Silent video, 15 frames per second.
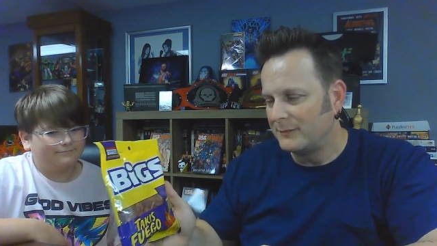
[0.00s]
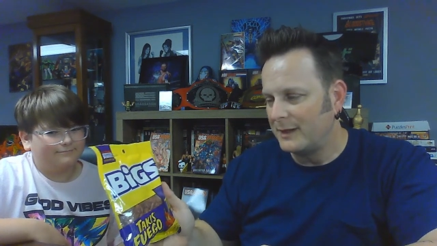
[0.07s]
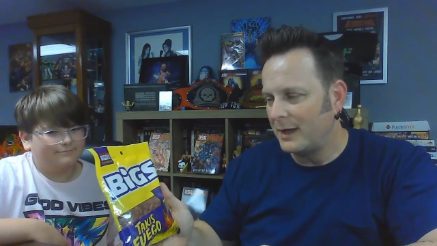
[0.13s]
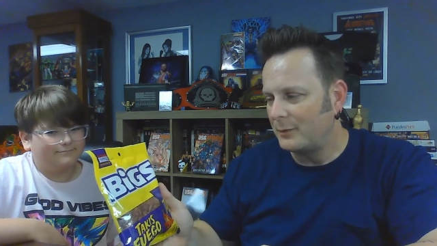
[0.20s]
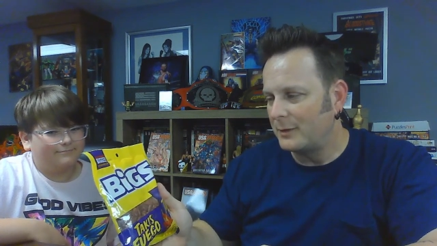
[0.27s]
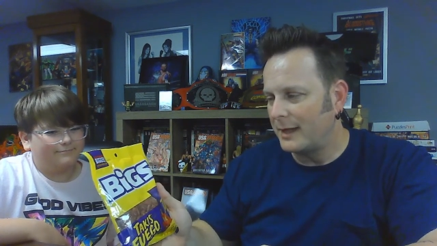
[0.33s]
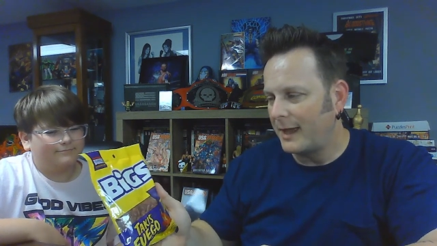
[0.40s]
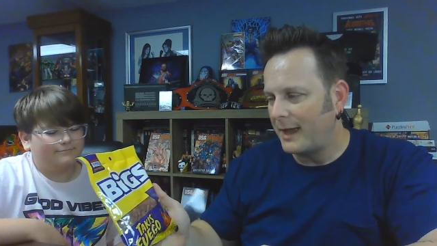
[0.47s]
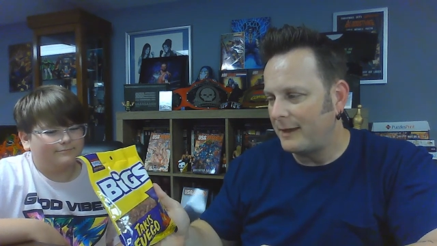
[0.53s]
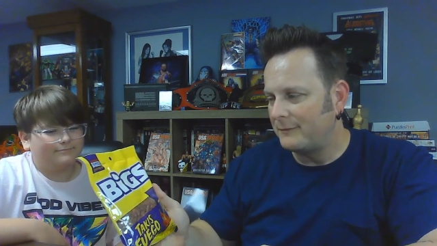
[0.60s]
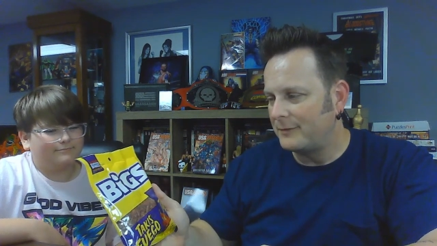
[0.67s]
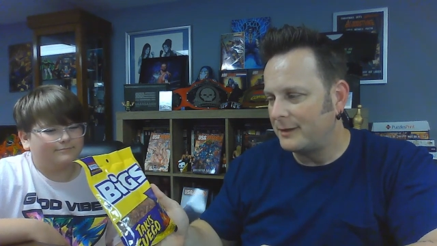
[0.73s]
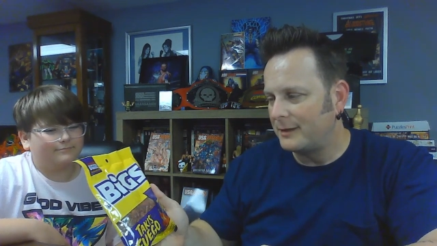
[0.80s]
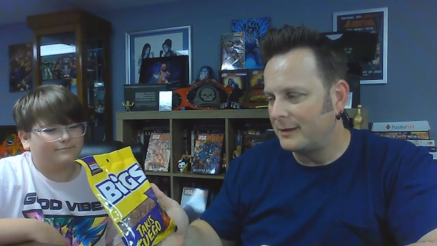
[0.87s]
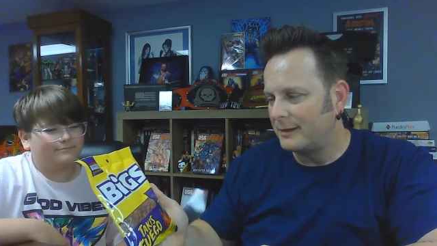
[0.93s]
Speaker 1: Now we
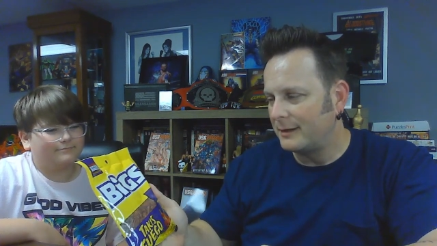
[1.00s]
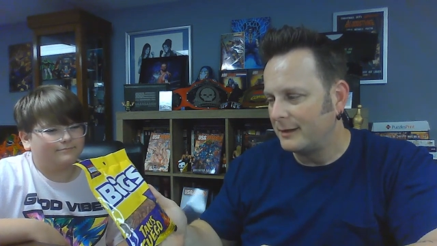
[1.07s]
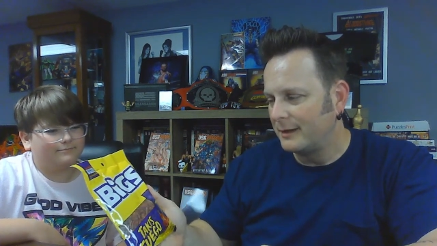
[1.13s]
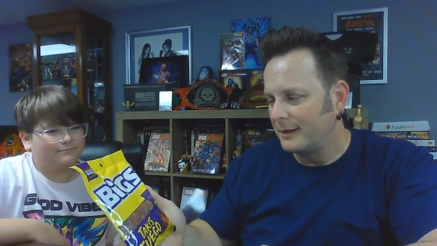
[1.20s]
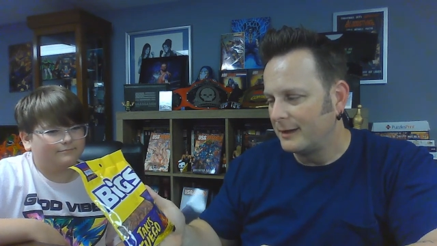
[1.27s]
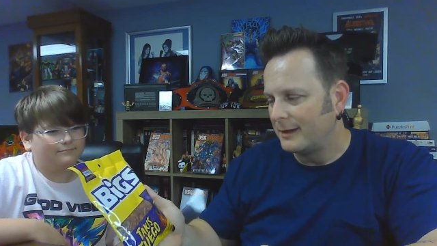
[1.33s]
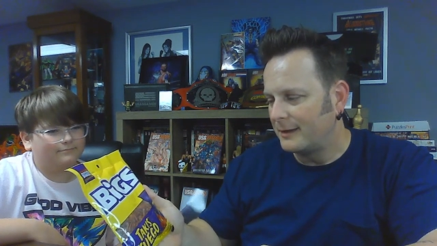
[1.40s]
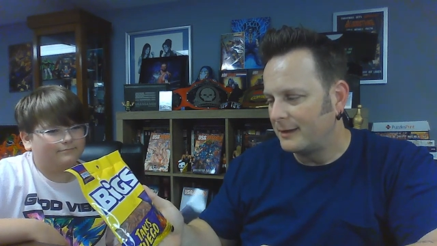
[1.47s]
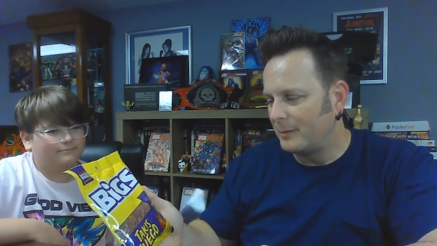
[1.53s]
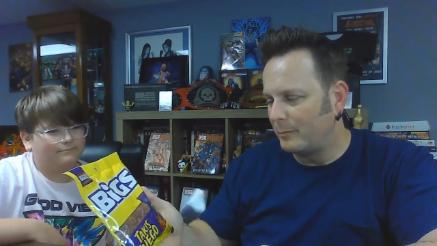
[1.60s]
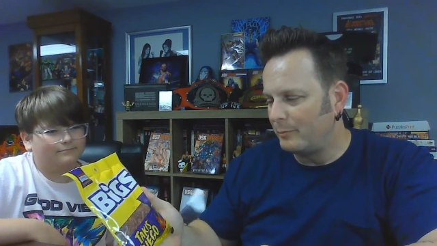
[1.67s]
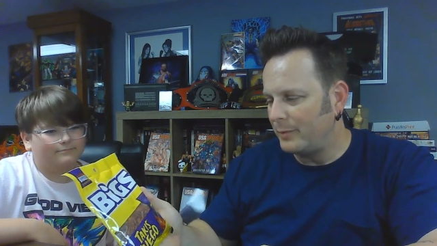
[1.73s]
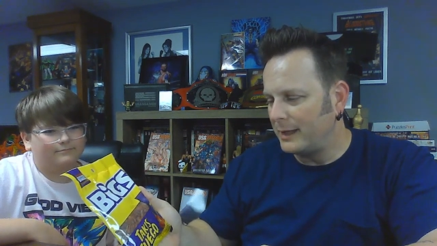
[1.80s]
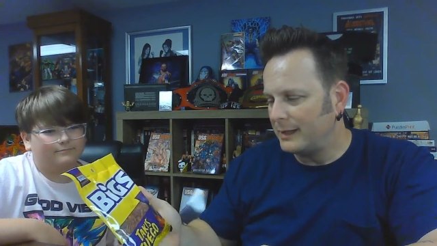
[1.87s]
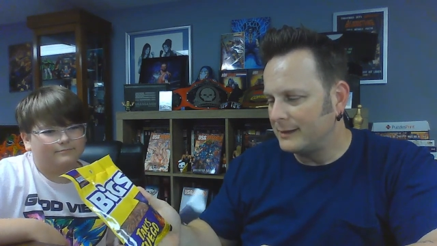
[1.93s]
have the the
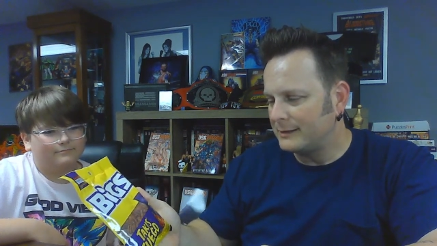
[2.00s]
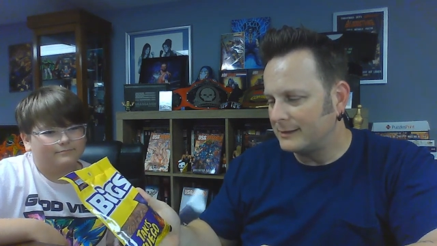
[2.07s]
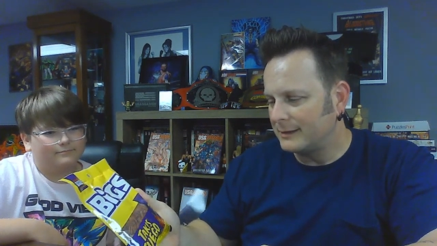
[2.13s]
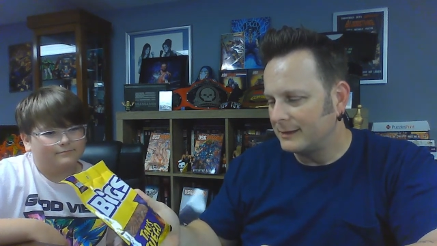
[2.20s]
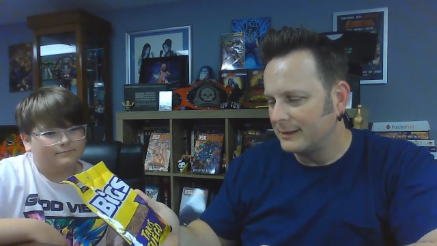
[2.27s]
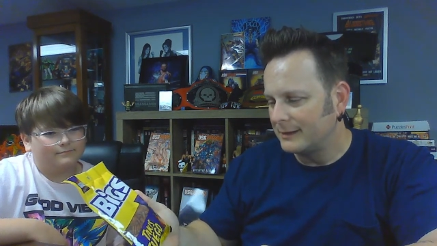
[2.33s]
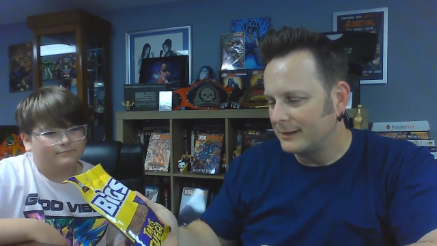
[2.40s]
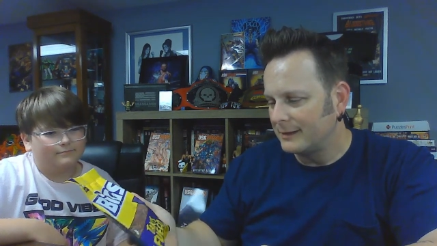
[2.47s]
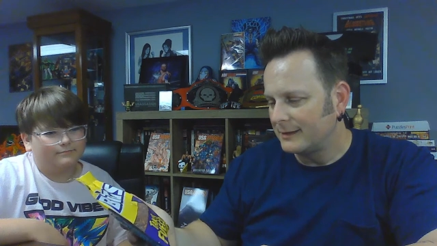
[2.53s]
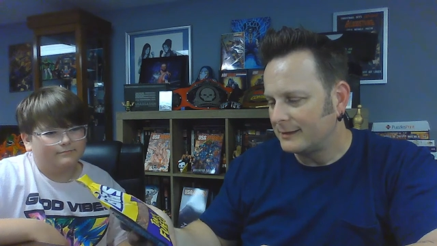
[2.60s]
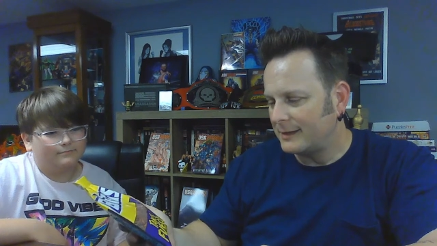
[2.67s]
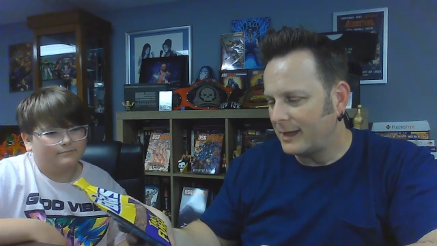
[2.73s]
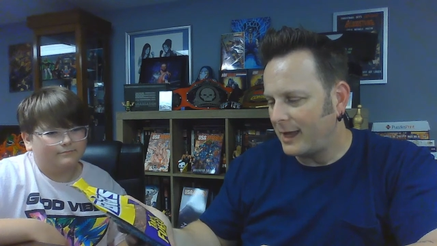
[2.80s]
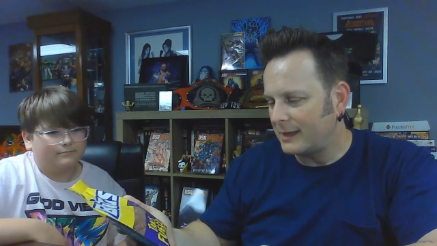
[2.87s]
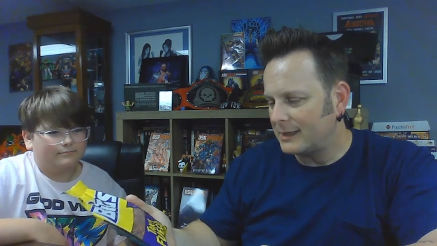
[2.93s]
Biggs
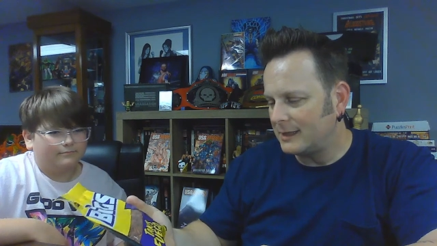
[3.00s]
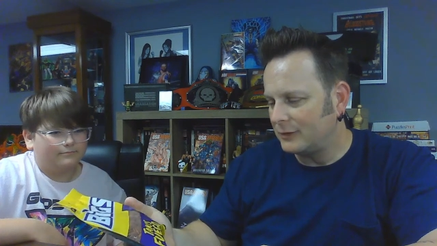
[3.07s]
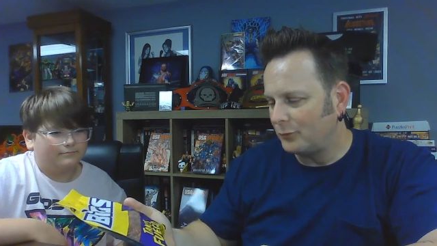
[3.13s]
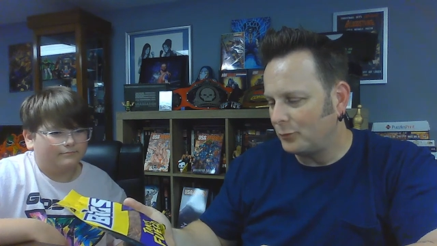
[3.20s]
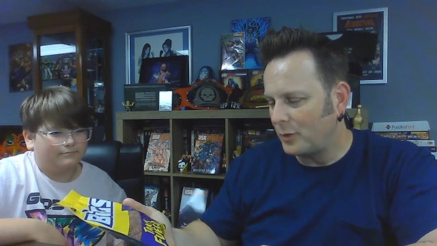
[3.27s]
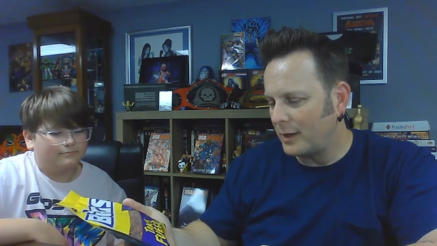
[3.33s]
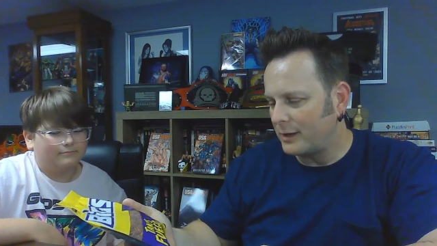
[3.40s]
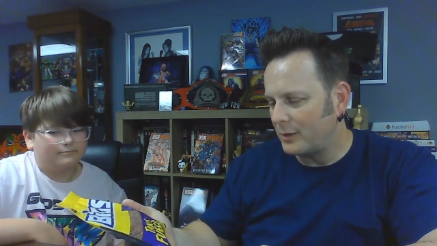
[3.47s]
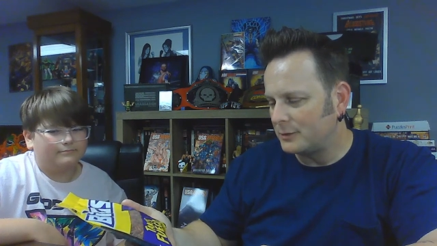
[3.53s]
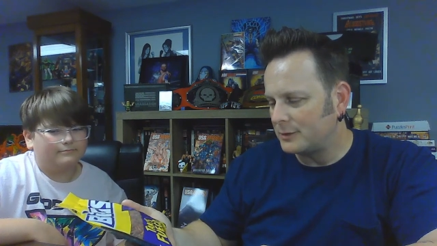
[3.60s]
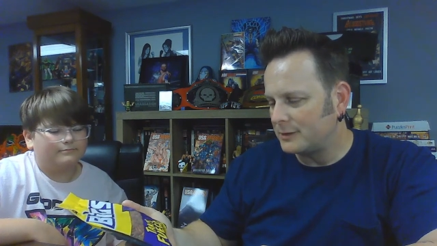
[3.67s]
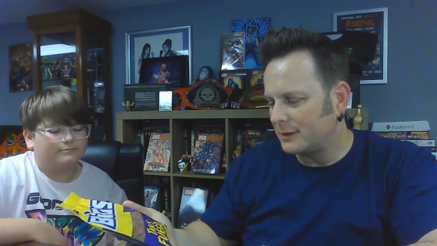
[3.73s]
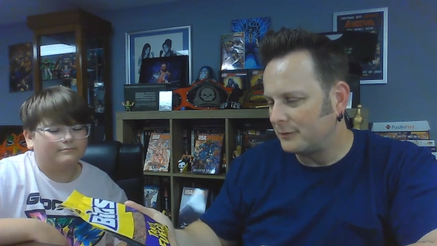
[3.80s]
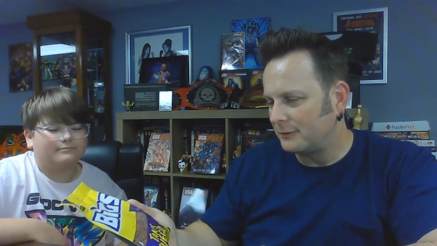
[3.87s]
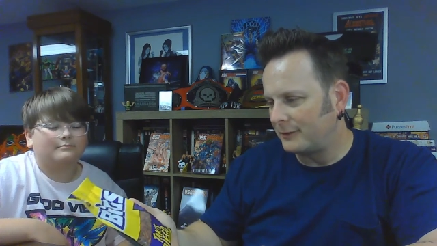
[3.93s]
Takis Fuego
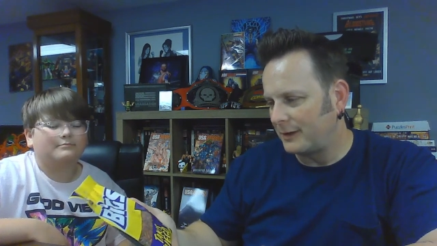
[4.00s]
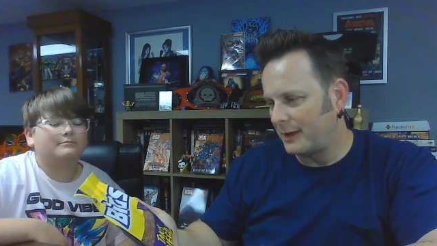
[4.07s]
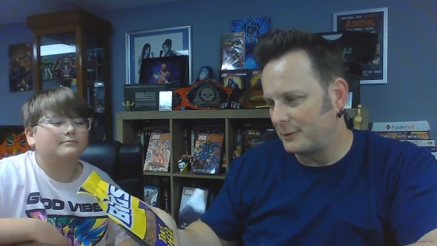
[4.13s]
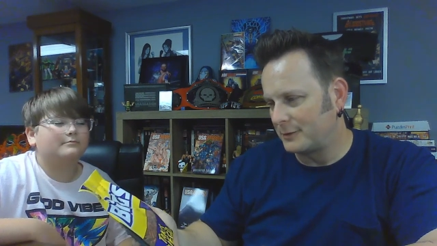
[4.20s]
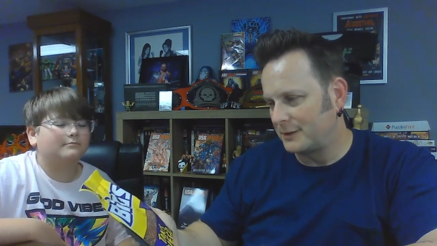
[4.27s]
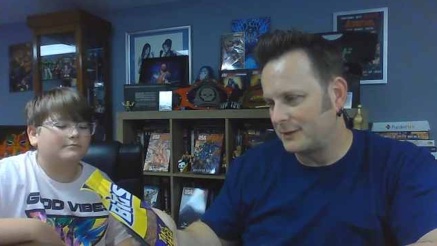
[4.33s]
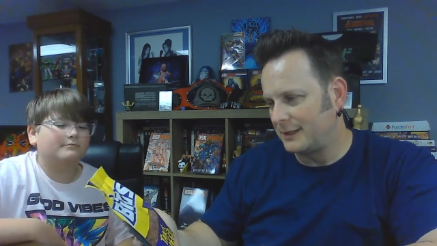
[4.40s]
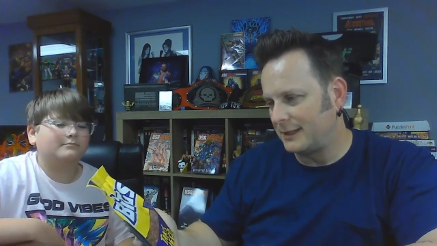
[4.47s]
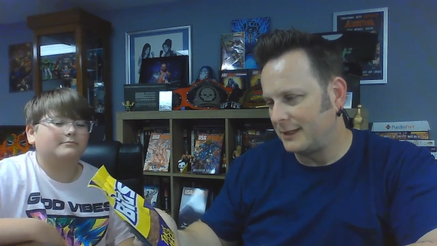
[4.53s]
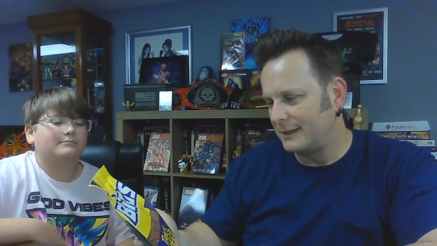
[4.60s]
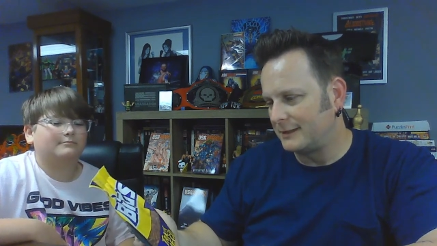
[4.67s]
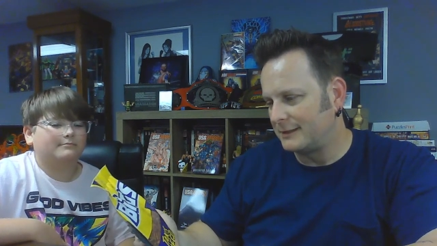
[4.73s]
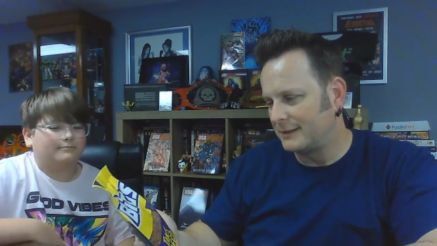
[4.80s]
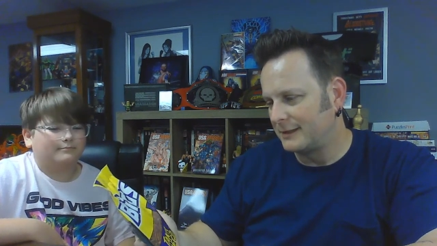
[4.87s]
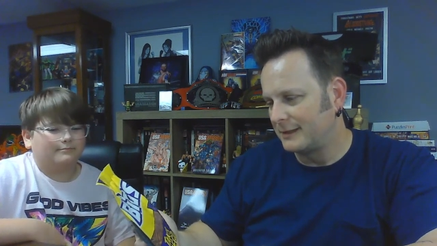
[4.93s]
sunflower
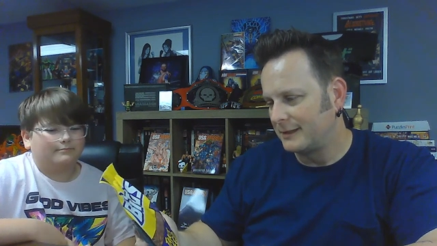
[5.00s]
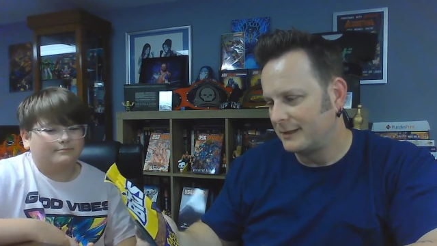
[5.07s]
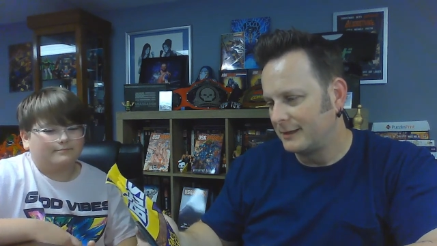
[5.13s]
seeds.